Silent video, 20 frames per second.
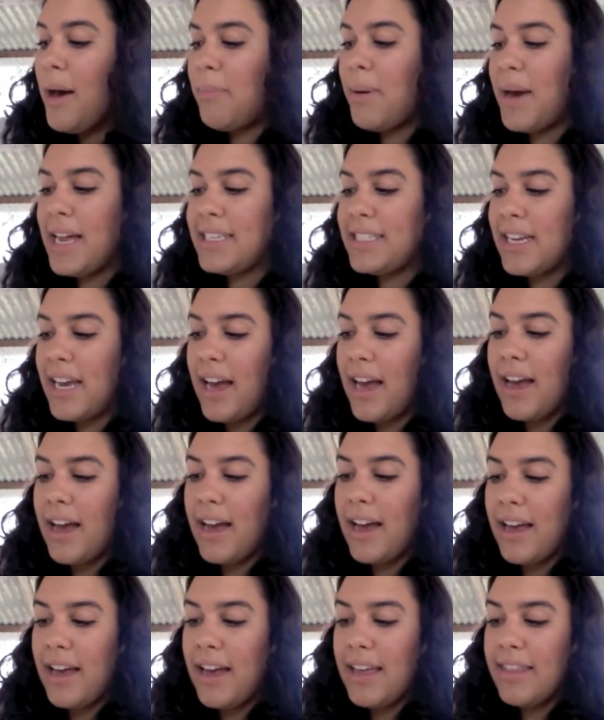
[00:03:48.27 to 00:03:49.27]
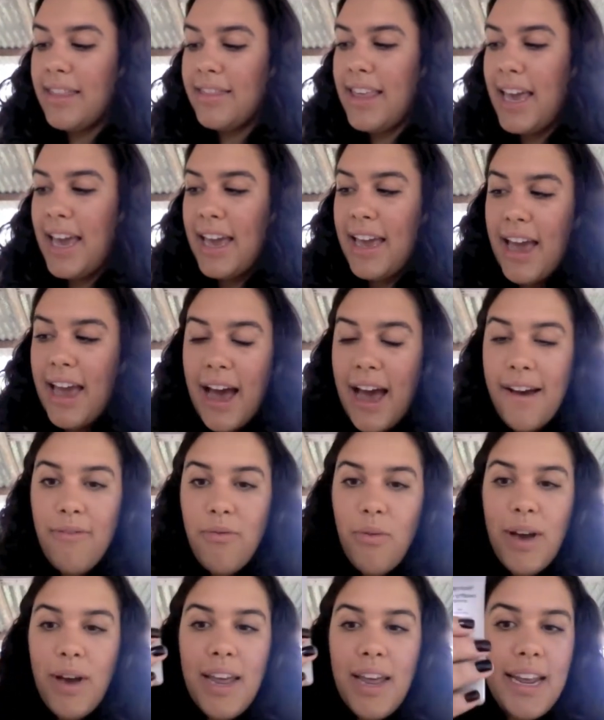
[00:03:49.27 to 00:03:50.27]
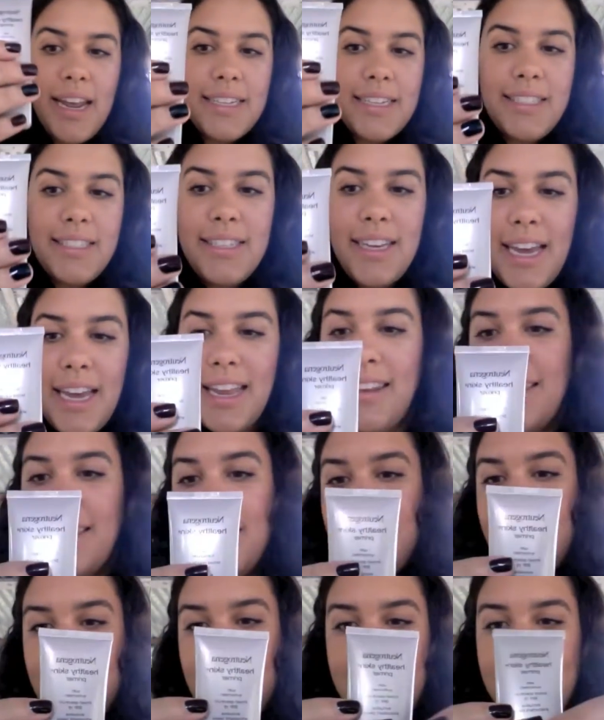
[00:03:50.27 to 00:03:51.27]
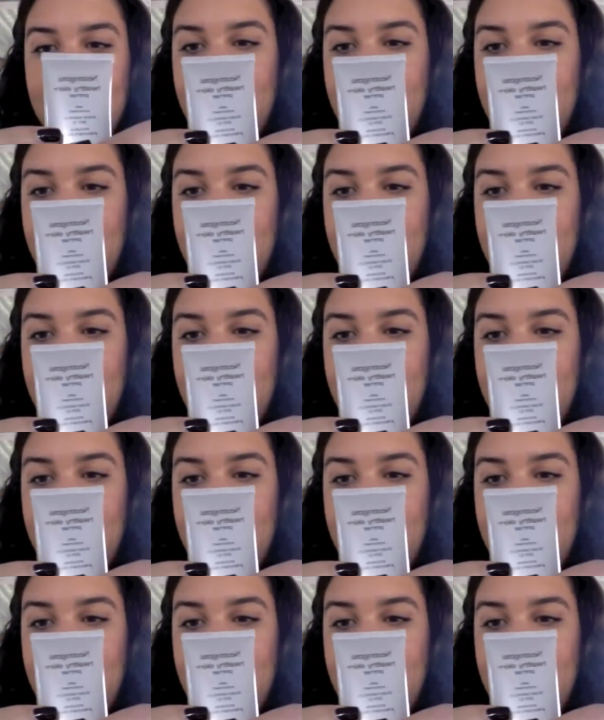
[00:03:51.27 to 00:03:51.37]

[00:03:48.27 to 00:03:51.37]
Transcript: But they have one, it's in this